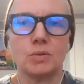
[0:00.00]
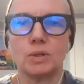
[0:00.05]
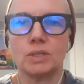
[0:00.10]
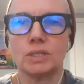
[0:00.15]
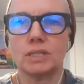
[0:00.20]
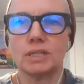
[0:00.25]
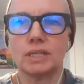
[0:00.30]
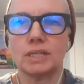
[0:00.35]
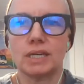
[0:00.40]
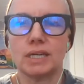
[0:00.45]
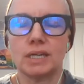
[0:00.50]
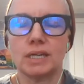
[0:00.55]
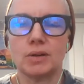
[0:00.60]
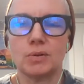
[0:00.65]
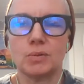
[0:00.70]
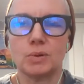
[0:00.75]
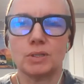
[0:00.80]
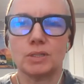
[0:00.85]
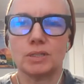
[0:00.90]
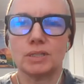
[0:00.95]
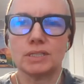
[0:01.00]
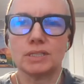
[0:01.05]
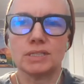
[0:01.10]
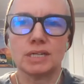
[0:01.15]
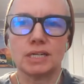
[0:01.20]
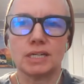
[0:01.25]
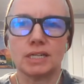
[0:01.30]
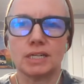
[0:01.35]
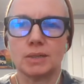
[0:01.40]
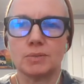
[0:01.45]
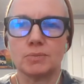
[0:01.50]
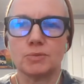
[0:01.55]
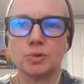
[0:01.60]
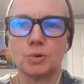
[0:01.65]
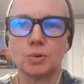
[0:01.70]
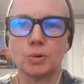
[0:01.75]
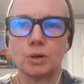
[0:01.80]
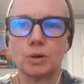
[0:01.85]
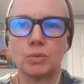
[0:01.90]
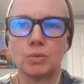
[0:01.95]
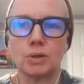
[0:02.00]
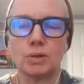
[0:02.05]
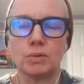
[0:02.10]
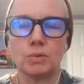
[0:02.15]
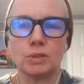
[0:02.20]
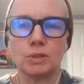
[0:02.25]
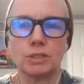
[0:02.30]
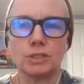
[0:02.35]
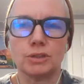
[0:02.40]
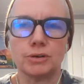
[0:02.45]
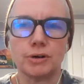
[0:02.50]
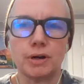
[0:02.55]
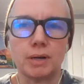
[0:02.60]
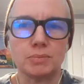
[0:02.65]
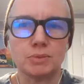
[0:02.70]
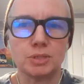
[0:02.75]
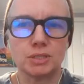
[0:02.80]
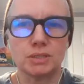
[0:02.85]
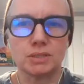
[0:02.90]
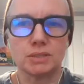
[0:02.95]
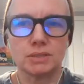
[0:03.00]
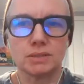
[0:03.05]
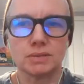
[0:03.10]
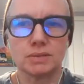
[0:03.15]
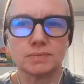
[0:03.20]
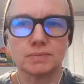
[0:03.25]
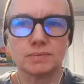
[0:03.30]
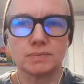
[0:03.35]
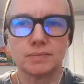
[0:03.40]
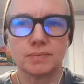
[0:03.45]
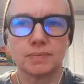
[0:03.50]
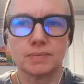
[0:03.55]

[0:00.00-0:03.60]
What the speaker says: What are they signing up for? What are your options?